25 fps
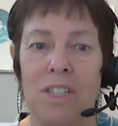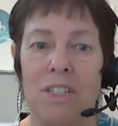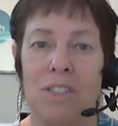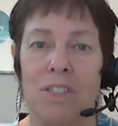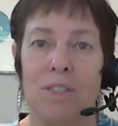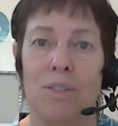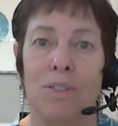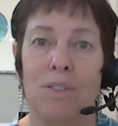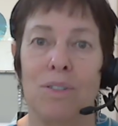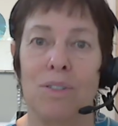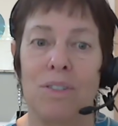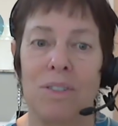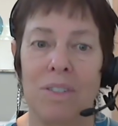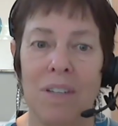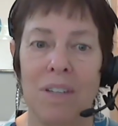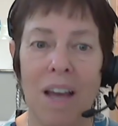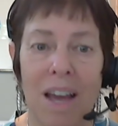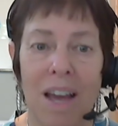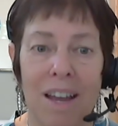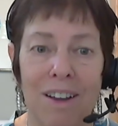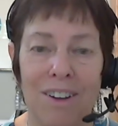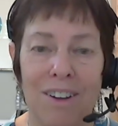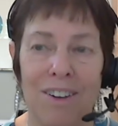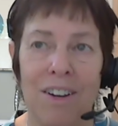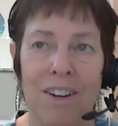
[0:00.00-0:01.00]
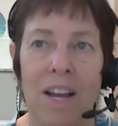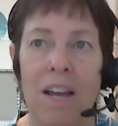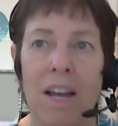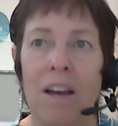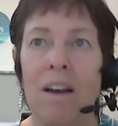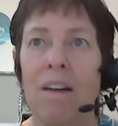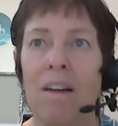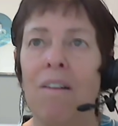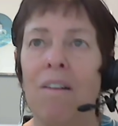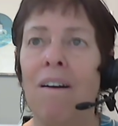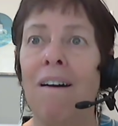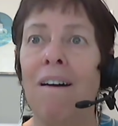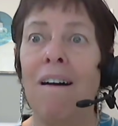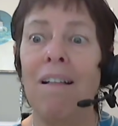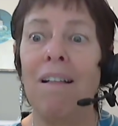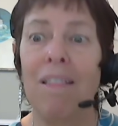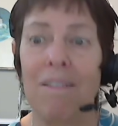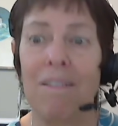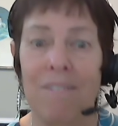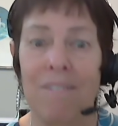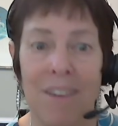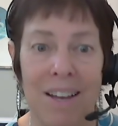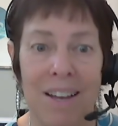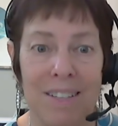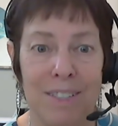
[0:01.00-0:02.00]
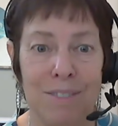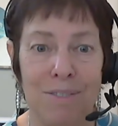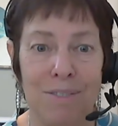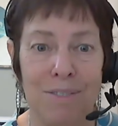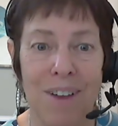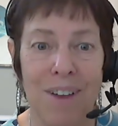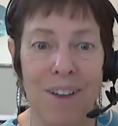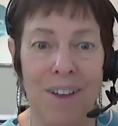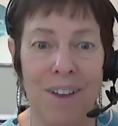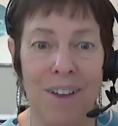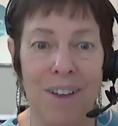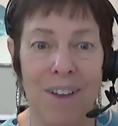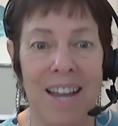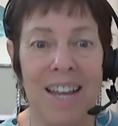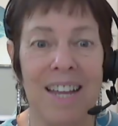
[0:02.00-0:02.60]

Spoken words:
or tired? All of us, right?